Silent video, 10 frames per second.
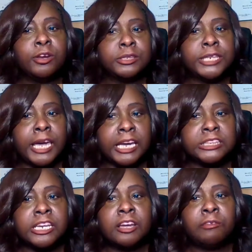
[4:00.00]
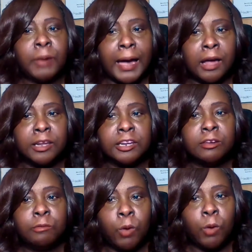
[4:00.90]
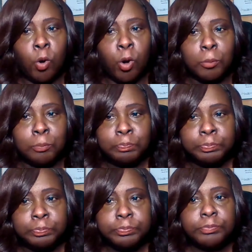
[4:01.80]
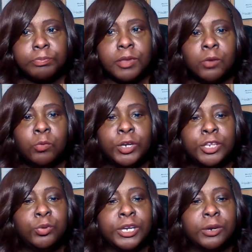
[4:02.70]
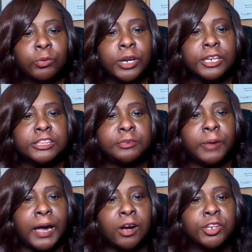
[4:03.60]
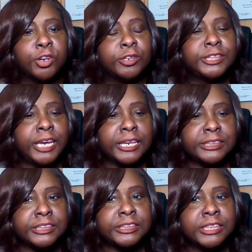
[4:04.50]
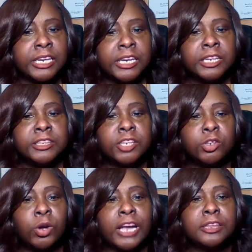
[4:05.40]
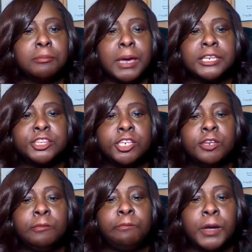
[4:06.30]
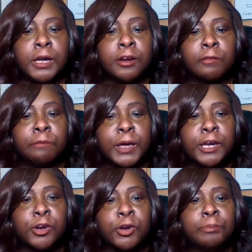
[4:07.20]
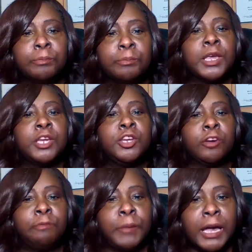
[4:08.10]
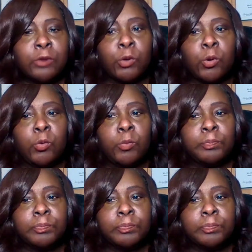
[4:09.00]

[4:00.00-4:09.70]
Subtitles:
your tax filing form when you get ready to file your taxes. So you have to make sure you figure your federal